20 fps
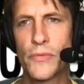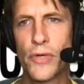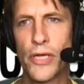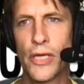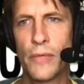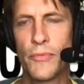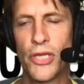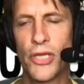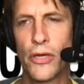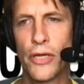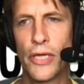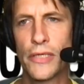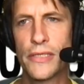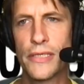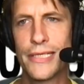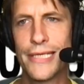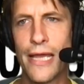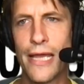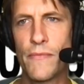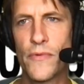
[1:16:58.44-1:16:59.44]
we're going to be going
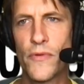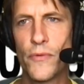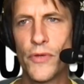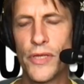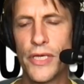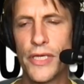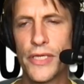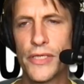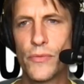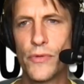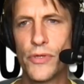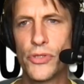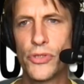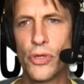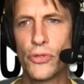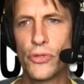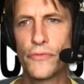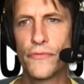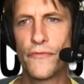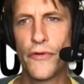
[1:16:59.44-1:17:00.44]
into depth with this, with
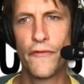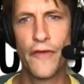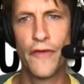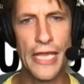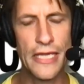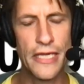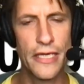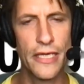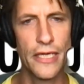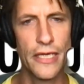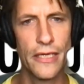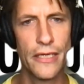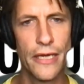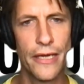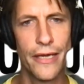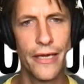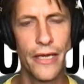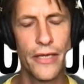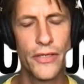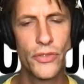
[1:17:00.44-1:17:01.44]
John Vervaeke
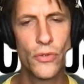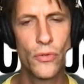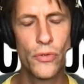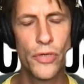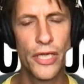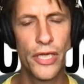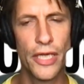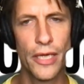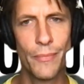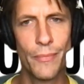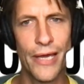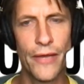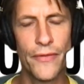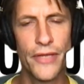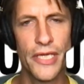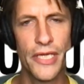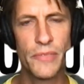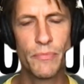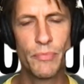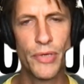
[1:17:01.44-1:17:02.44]
talking about
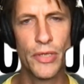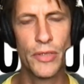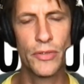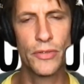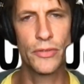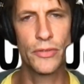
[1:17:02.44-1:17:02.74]
this. But